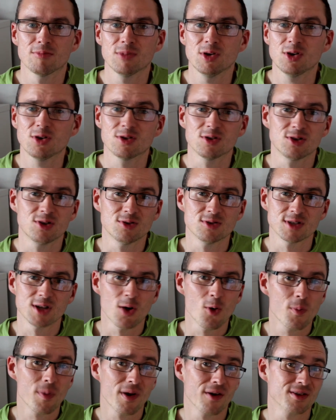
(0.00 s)
you could use an
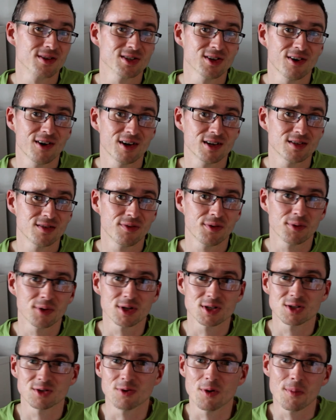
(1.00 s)
old pair of tights if you
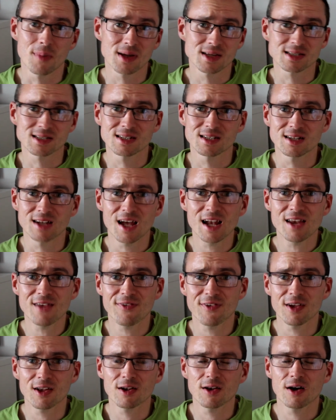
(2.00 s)
wanted to, a muslin,
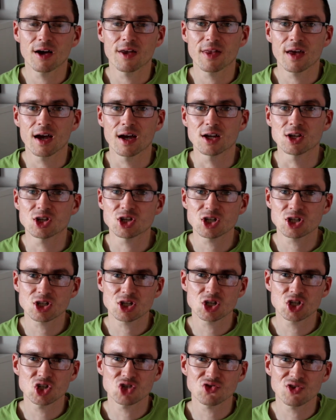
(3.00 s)
anything like that, just
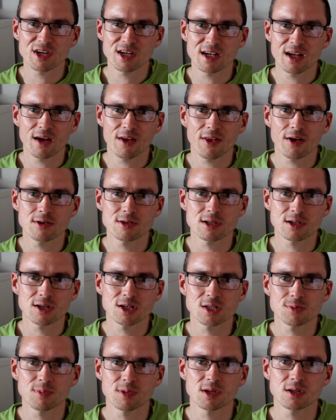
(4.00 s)
to strain out those
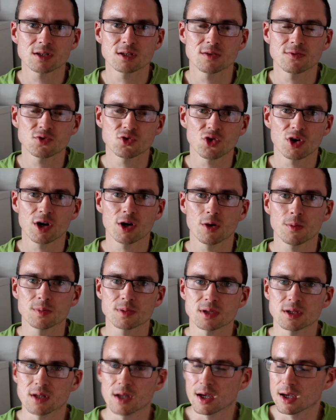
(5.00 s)
last bits of dry
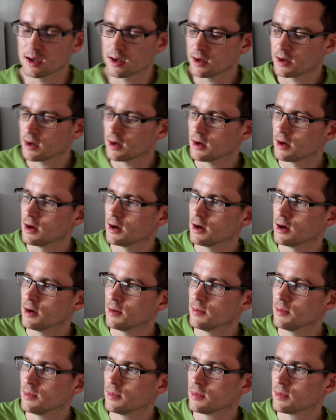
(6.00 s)
hops and that.
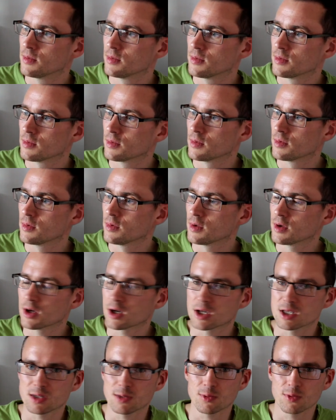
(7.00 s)

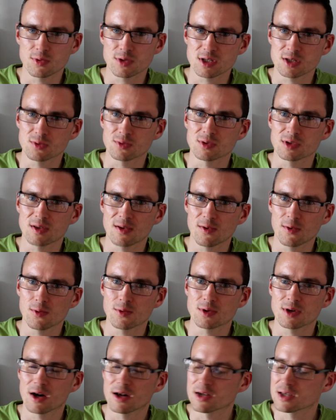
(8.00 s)
Because it will sort of
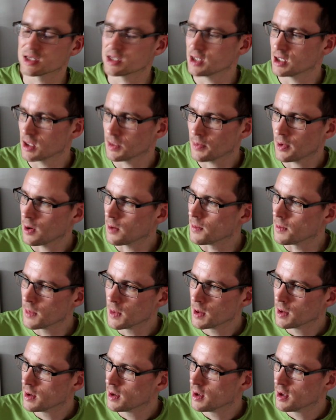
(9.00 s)
all kind of sit at the bottom.
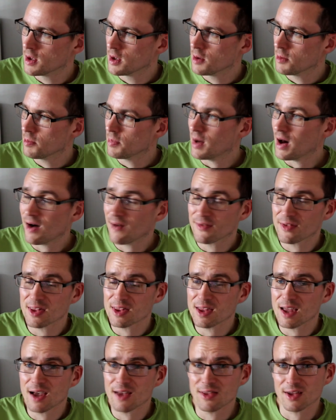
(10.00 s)
But other
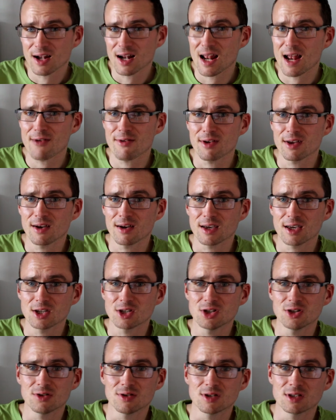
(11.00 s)
than that, the clarity, I
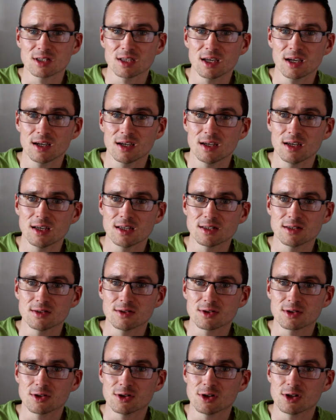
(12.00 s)
guess you could say,
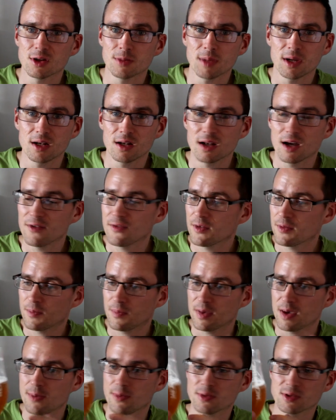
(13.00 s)
isn't as good. I mean, other
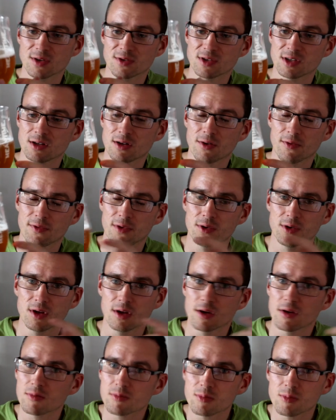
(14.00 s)
people's I've seen reviewed
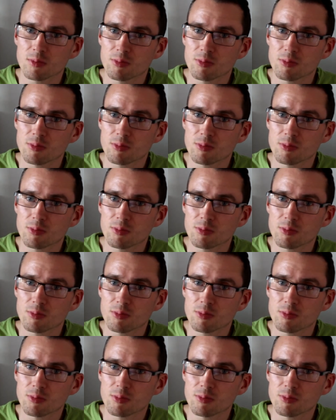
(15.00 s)
it,